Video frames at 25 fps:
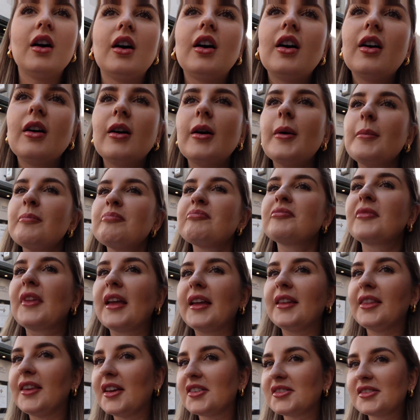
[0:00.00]

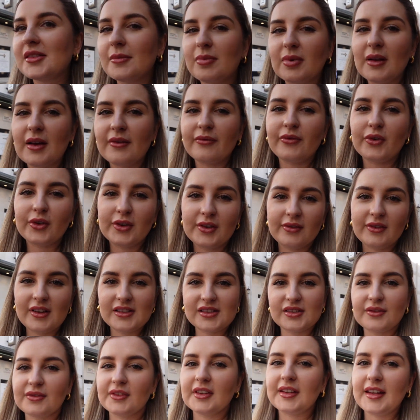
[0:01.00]
And that's the plan for the
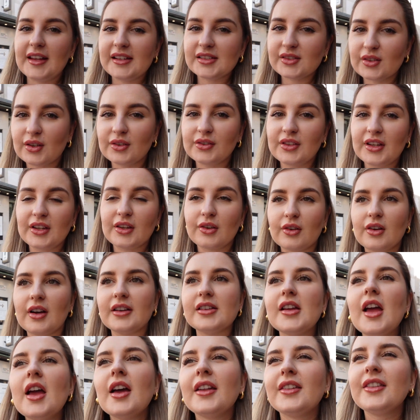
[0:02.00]
rest of the day, so I'll take you
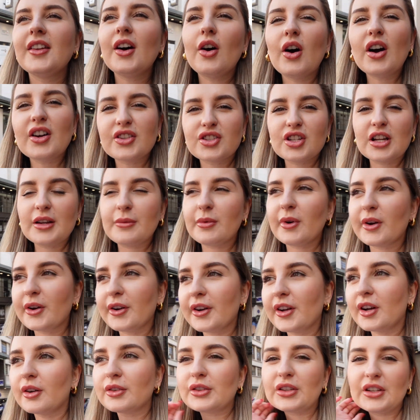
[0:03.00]
guys. No, actually, we're
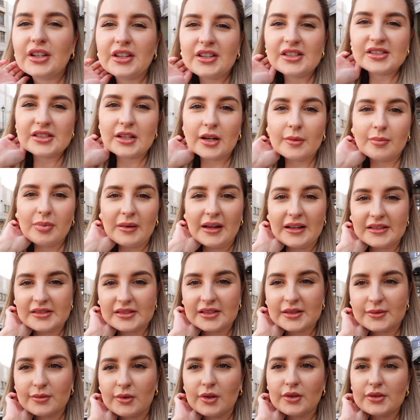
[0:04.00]
gonna go to the dessert place
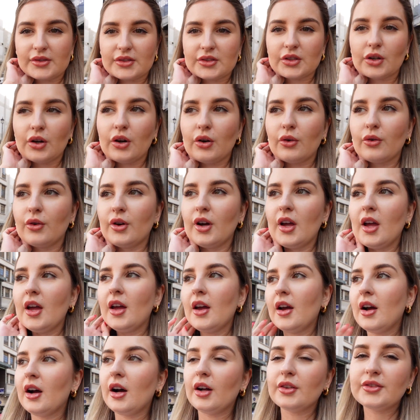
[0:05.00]
as well, so
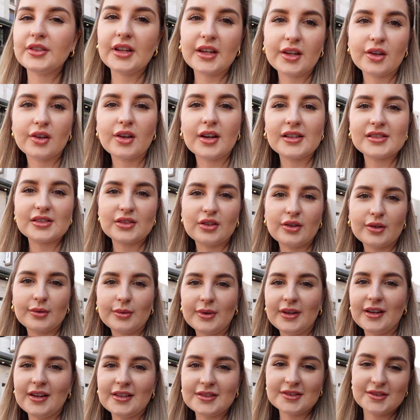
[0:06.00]
I'll take you guys along
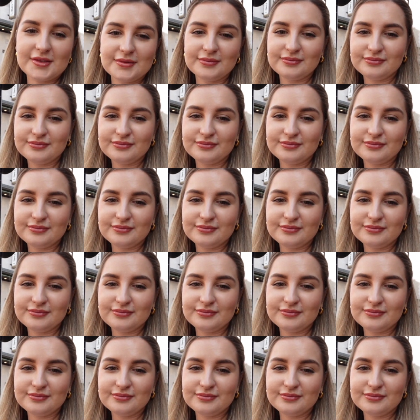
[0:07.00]
with us.